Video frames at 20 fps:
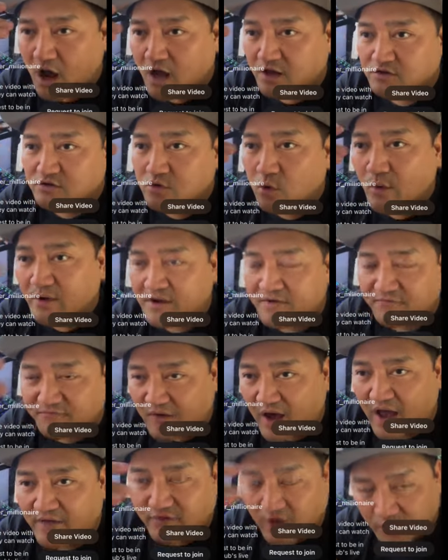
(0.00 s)
Uh,
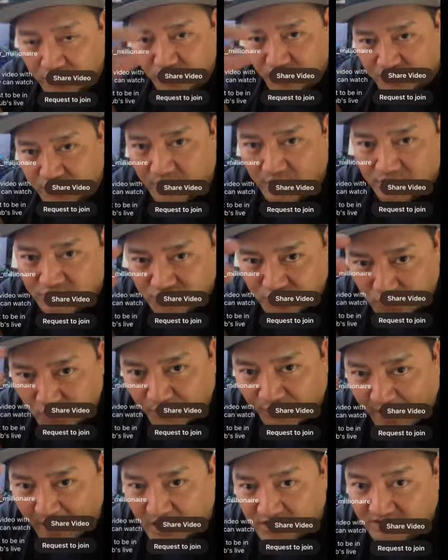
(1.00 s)
2,500 shares,
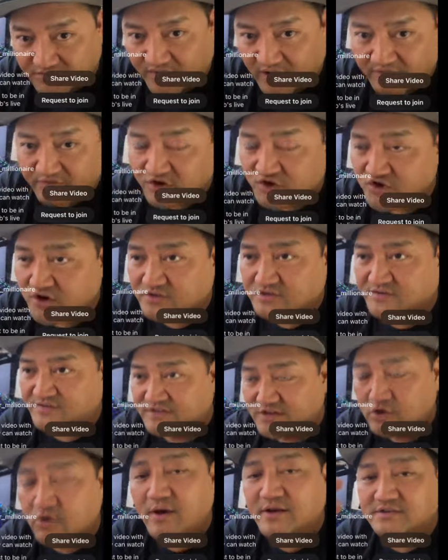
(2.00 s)
2,500 shares
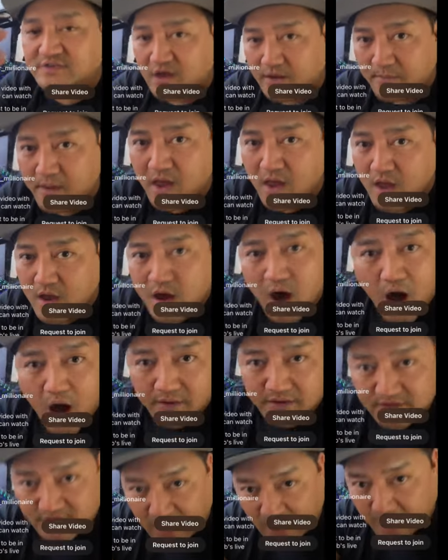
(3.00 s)
of COSM
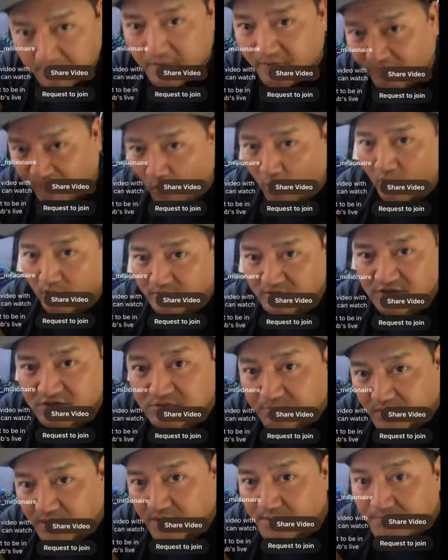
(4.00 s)
uh, the day before
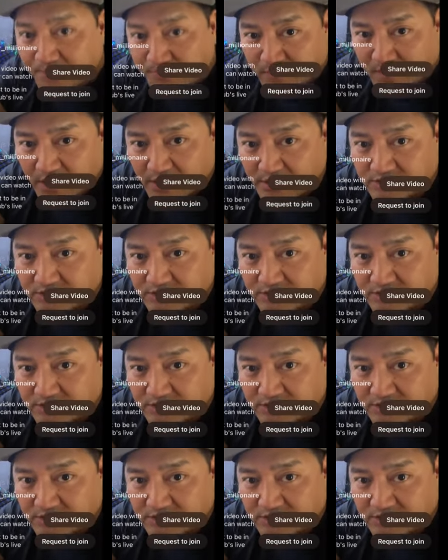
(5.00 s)
the split.